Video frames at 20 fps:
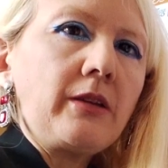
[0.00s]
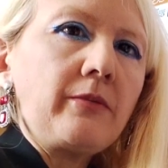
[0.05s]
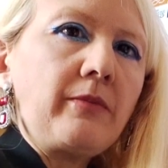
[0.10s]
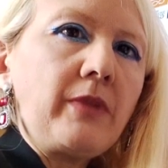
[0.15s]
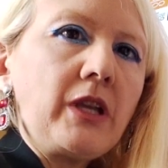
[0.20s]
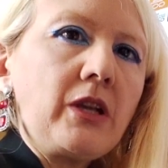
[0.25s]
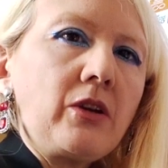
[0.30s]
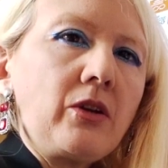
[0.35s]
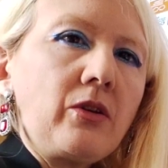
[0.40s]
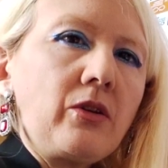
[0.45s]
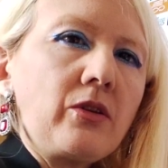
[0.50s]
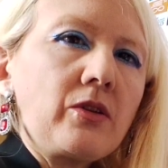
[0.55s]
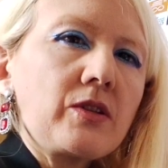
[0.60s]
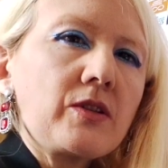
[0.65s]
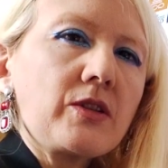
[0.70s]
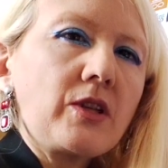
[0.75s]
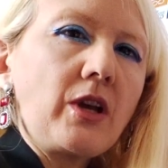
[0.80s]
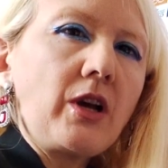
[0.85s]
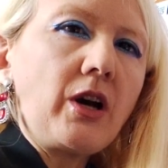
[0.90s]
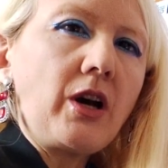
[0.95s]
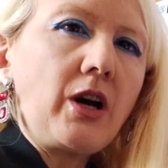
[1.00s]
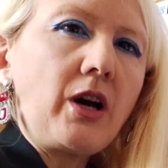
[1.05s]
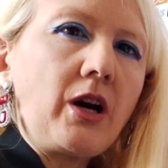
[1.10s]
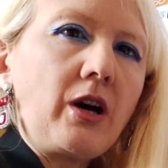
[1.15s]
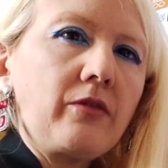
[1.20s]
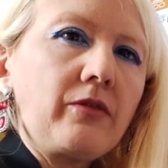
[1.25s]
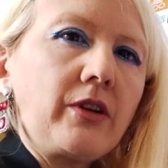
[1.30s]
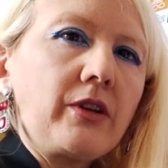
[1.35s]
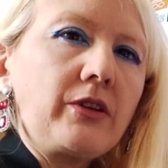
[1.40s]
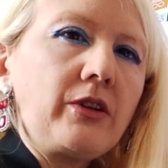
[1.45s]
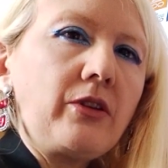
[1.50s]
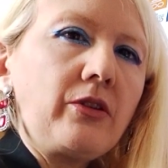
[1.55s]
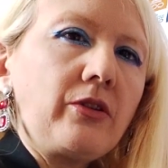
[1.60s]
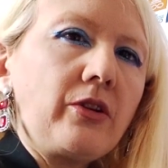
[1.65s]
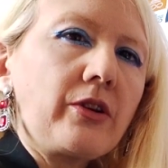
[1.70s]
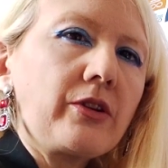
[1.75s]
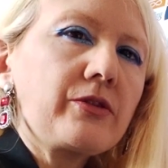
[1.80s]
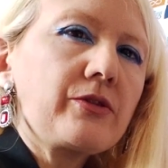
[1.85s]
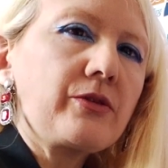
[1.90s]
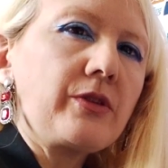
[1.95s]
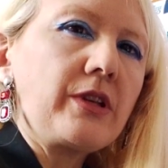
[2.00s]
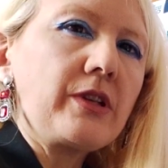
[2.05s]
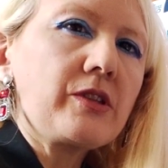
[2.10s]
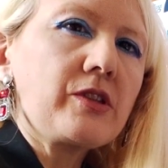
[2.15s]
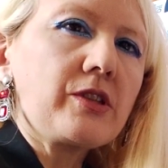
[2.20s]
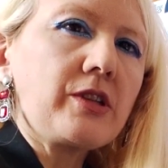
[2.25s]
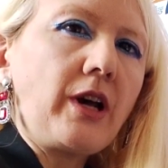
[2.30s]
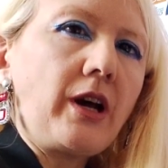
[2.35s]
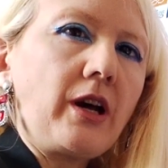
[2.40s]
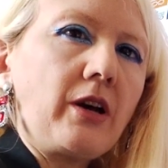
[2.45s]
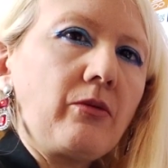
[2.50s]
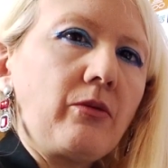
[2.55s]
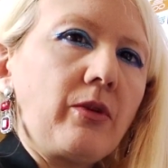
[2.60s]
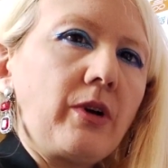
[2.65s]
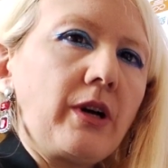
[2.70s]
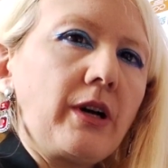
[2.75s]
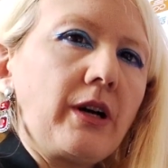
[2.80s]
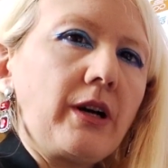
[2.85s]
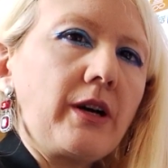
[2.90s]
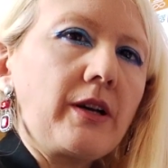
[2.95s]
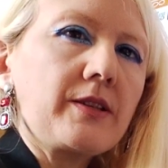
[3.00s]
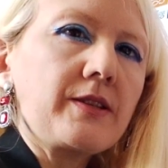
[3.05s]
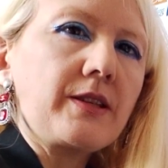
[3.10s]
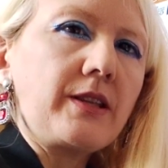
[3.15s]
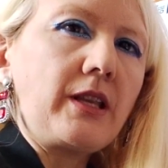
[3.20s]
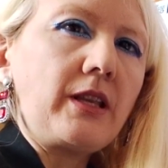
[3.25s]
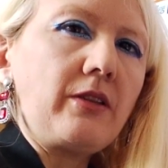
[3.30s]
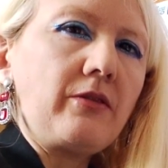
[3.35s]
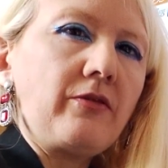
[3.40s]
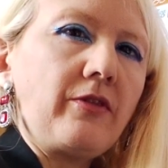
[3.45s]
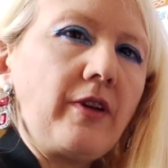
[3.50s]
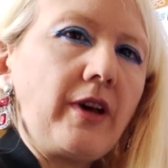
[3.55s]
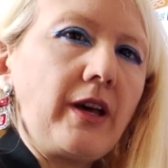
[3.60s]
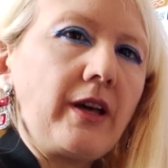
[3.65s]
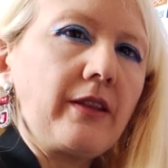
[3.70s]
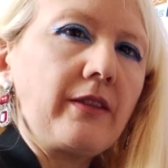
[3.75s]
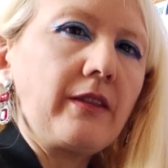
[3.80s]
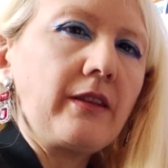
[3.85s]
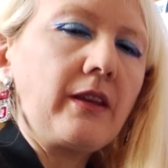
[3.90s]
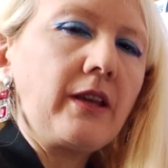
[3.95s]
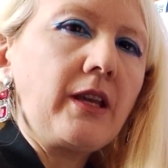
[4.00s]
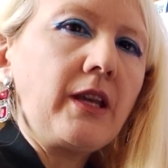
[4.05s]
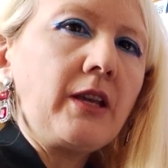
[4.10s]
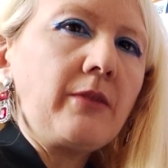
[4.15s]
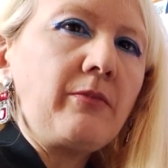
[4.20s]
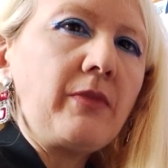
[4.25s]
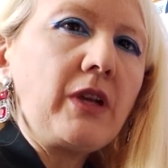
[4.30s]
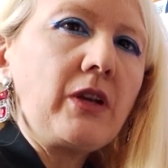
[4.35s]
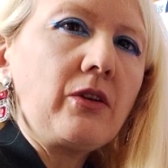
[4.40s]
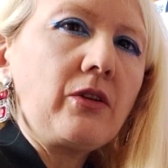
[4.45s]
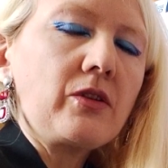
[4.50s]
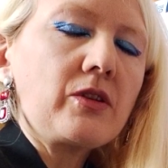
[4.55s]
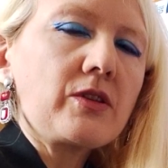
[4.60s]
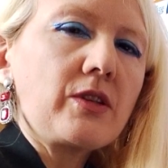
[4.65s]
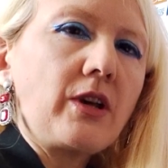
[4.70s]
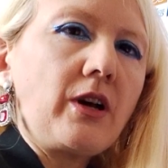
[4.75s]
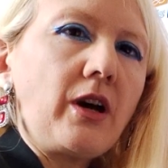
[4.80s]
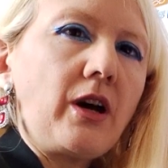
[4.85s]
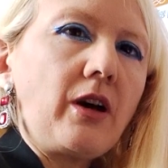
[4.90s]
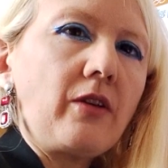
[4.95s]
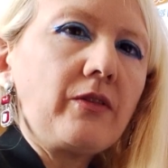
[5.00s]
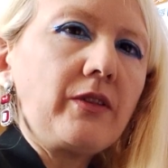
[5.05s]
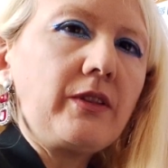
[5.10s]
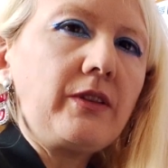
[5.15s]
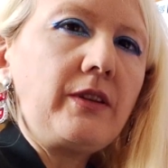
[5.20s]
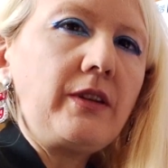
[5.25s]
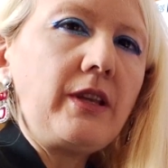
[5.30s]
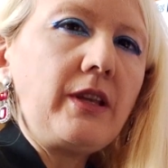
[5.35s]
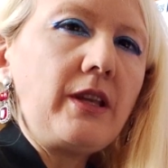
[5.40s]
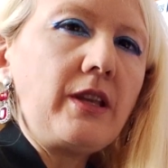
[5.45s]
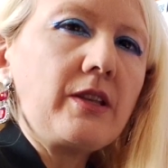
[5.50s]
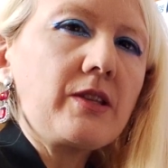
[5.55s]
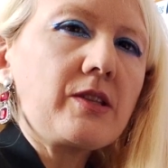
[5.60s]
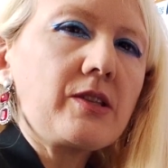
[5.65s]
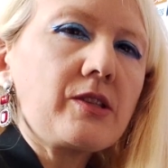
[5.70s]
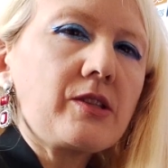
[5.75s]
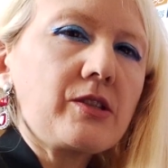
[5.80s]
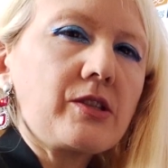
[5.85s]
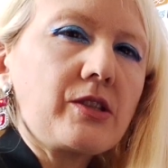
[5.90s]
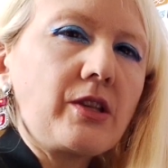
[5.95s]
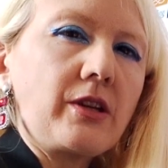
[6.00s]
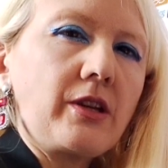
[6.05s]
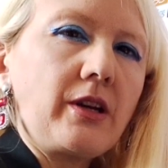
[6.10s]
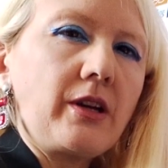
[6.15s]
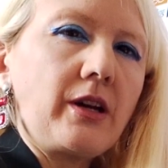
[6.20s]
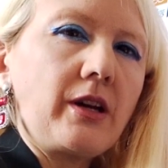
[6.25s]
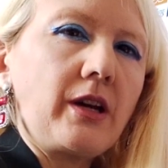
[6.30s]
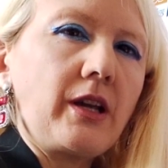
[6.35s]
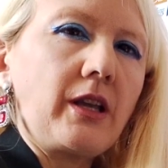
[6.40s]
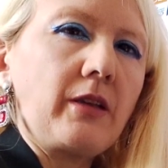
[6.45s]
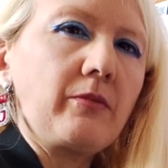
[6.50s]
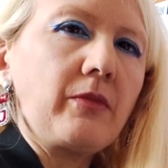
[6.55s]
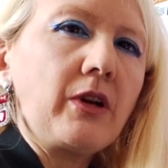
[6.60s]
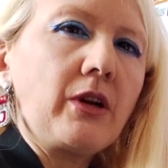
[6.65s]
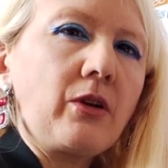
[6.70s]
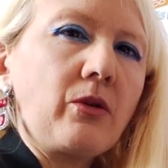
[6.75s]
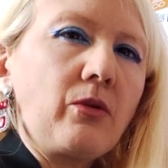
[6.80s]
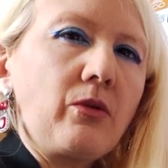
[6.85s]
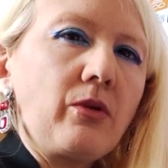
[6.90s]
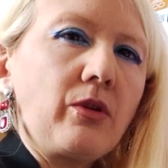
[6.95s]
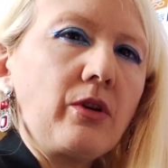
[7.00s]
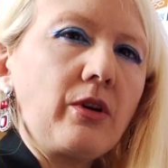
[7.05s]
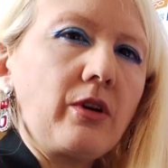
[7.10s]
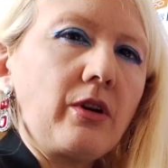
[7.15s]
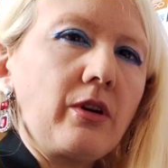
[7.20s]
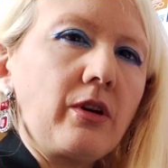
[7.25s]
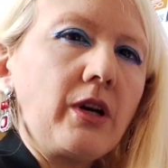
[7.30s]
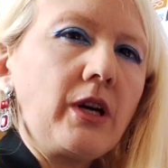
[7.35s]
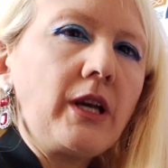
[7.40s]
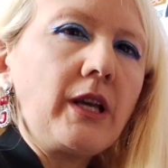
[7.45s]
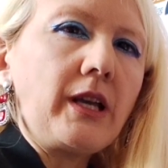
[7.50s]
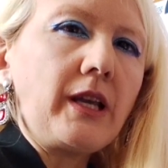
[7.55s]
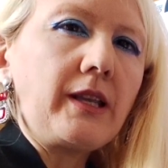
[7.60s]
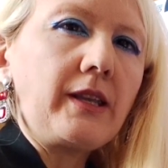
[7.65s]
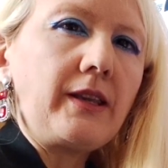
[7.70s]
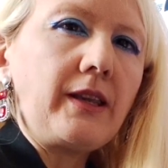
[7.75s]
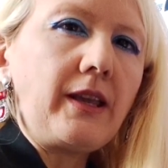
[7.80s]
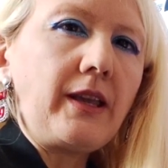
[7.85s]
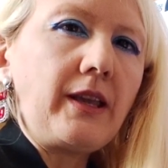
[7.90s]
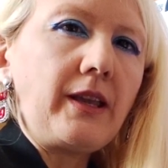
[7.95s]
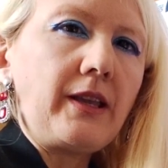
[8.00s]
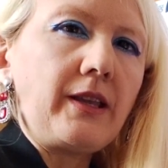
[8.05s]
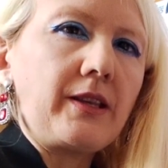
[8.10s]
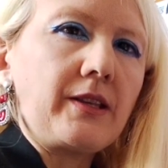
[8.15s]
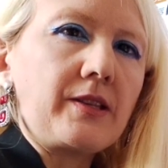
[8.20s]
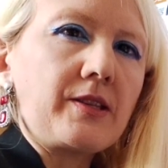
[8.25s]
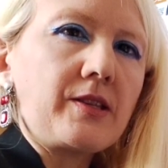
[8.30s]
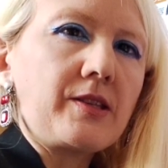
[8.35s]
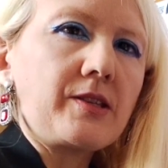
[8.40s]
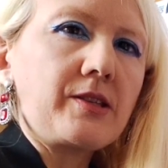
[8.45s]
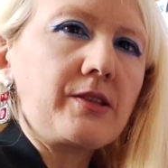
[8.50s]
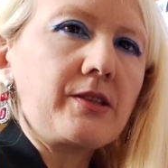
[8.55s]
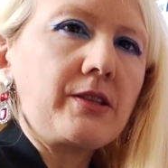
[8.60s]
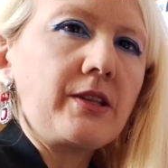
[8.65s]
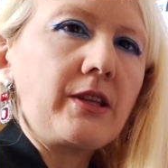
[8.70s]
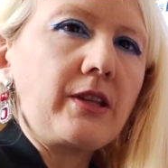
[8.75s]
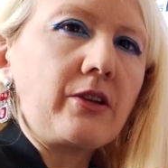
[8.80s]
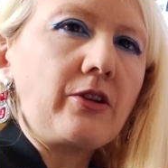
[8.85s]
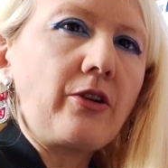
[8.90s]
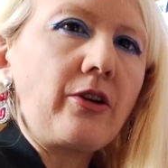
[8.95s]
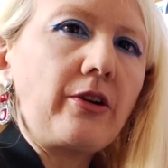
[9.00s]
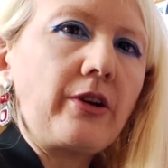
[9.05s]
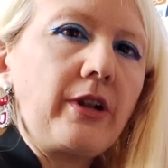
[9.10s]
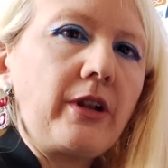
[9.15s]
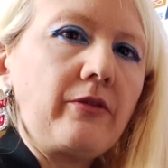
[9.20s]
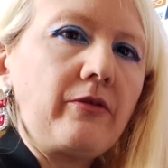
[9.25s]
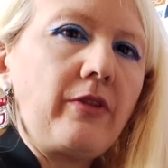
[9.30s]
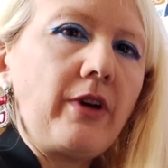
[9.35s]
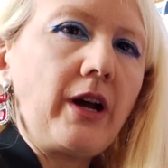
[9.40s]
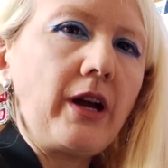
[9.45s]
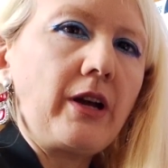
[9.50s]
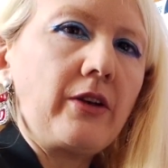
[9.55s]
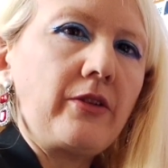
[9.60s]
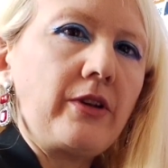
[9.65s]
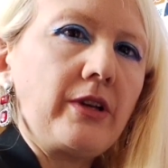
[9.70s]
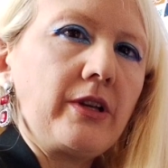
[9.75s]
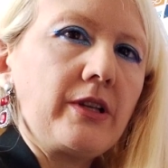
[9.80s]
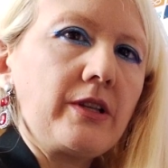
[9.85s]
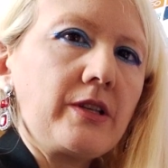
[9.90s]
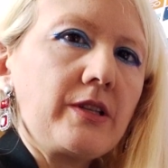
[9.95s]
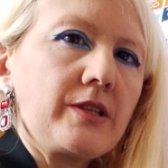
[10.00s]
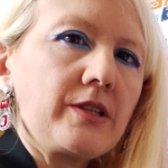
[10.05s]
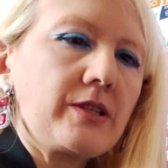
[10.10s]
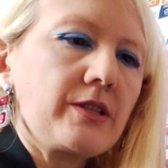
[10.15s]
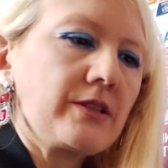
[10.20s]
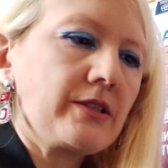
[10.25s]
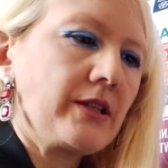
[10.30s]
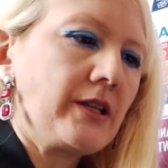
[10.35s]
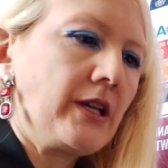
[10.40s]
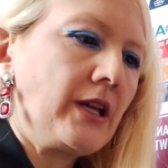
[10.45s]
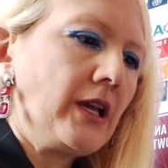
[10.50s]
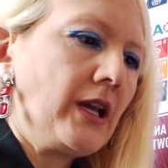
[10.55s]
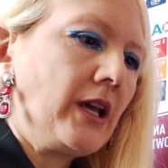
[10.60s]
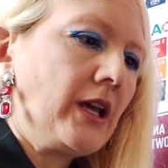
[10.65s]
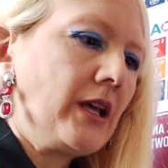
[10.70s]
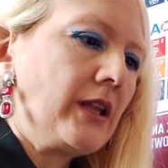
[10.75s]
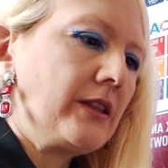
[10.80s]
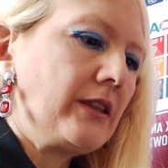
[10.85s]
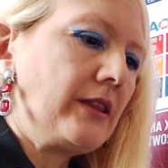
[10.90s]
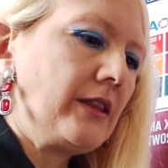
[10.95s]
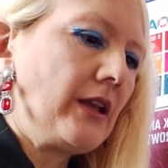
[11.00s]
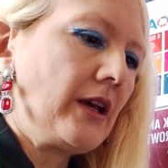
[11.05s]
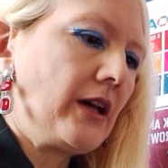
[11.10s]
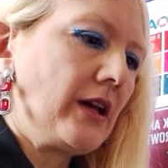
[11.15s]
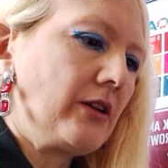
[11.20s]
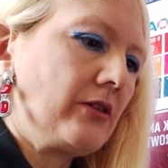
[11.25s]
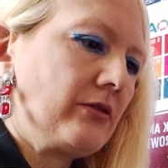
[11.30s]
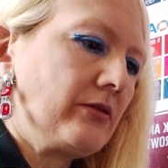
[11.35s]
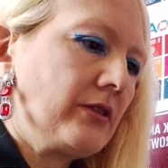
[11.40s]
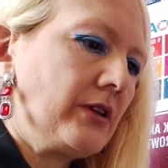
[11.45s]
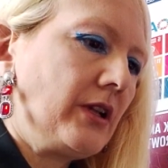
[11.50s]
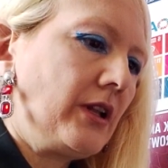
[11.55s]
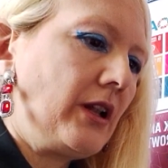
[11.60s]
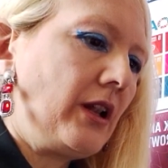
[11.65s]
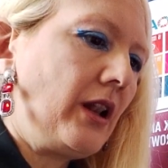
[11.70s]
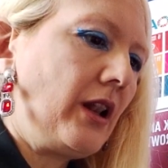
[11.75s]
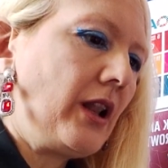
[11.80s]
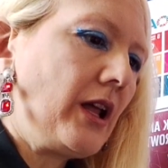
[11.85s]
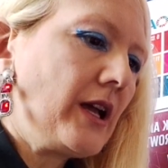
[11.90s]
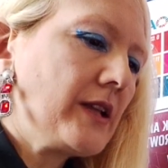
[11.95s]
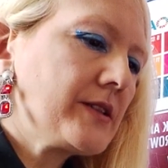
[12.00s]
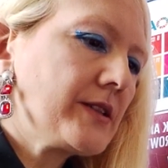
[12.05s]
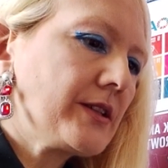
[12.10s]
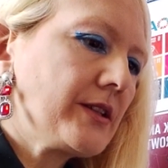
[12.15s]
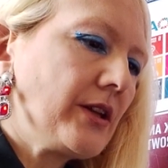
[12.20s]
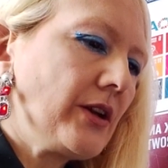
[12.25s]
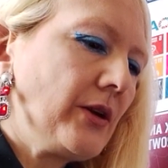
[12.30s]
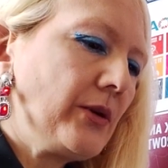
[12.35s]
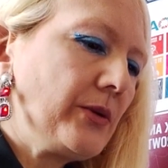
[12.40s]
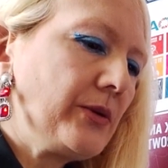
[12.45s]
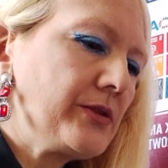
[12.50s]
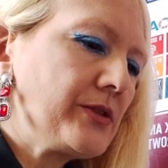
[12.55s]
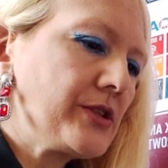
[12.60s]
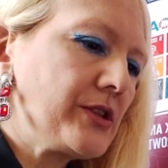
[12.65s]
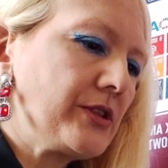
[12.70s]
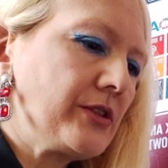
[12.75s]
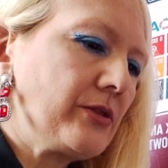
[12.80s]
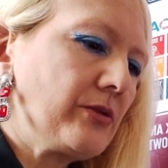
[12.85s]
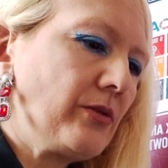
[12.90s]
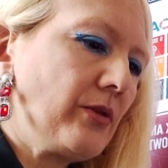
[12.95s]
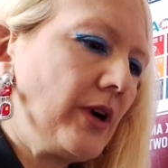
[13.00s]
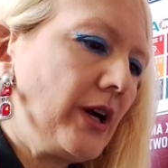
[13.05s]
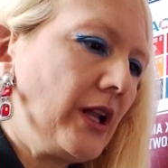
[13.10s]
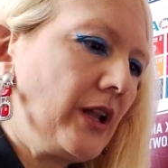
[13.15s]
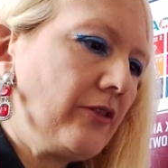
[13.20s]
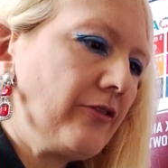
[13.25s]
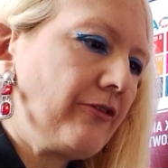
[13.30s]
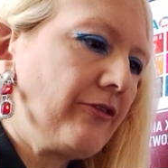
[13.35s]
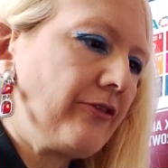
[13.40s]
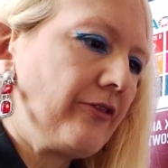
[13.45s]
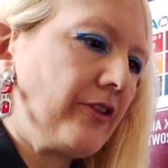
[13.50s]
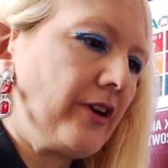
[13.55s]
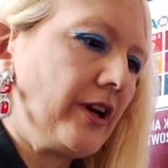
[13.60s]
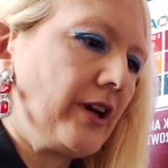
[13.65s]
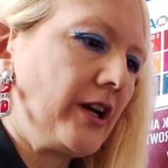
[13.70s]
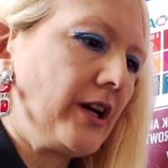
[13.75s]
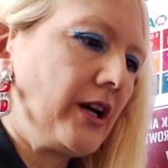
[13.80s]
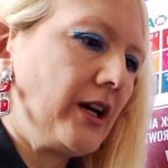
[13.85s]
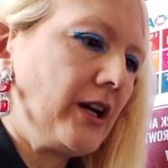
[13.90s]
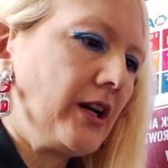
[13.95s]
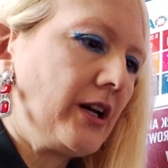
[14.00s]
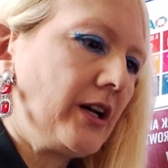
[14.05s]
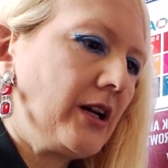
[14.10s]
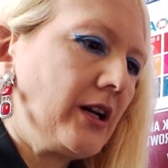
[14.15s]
because of New York Twin Towers event, because of this time war against the coronavirus. Now, let's go to welfare.